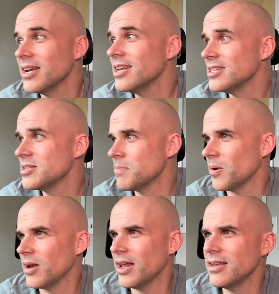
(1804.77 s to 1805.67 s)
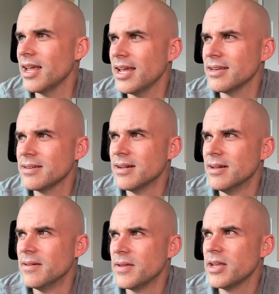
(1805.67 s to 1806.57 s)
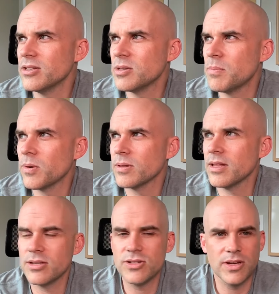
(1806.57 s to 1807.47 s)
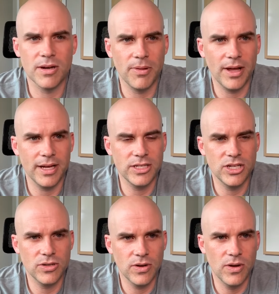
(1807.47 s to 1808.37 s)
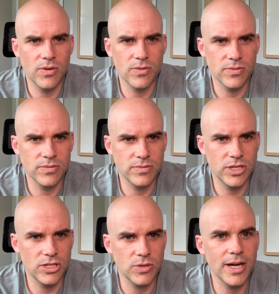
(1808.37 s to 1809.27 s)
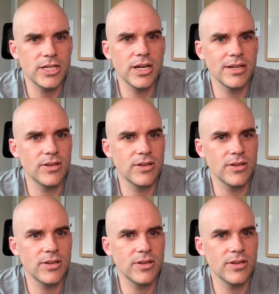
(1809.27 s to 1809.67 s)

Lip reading: it is important. And it's important that you can apply it to your own situation.